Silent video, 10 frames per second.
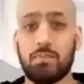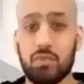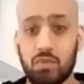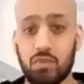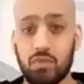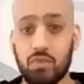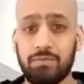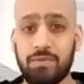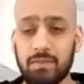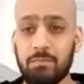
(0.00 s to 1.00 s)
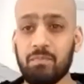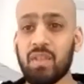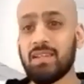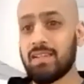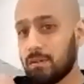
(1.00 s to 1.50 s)
produce something,
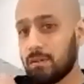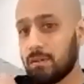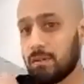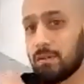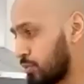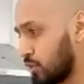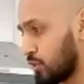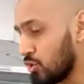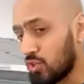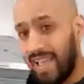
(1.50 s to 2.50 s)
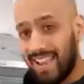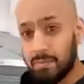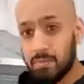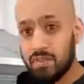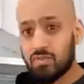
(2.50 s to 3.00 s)
produce like
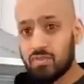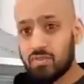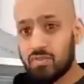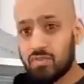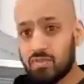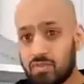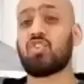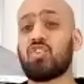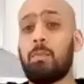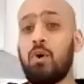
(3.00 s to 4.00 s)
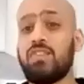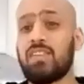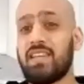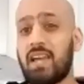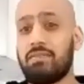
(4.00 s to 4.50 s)
elements that we're going to start putting
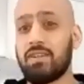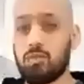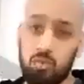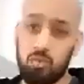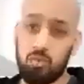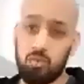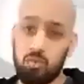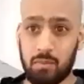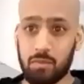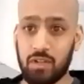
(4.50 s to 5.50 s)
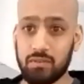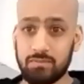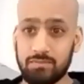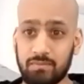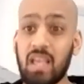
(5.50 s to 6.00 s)
together towards the end of Ramadan.
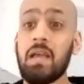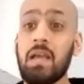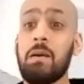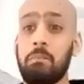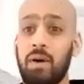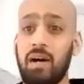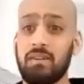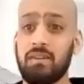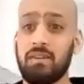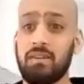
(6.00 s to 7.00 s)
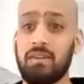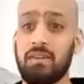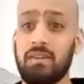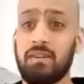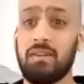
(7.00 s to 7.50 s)
But I'm
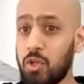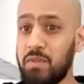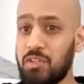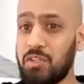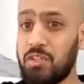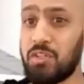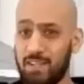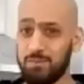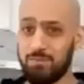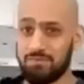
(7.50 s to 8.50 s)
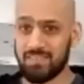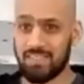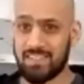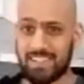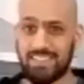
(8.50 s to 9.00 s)
not going to be doing it alone,
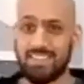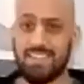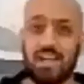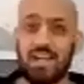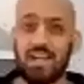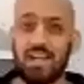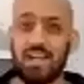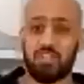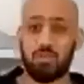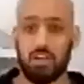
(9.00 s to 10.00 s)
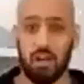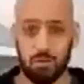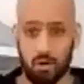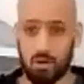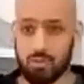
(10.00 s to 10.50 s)
okay? I've actually got a
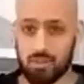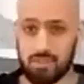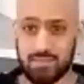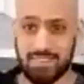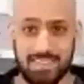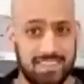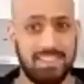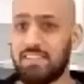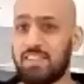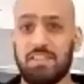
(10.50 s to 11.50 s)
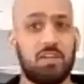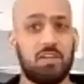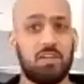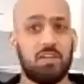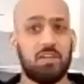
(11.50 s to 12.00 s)
co-host. I said, you
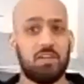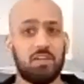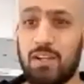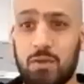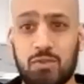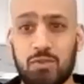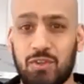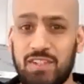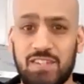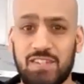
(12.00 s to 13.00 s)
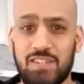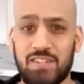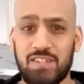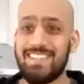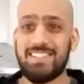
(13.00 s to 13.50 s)
can't let this guy loose on his own. He
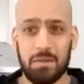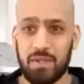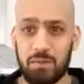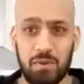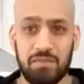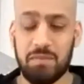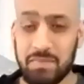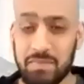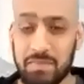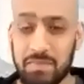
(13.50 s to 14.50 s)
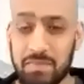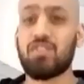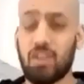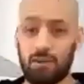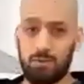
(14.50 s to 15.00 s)
needs somebody with him.
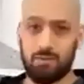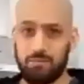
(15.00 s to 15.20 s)
So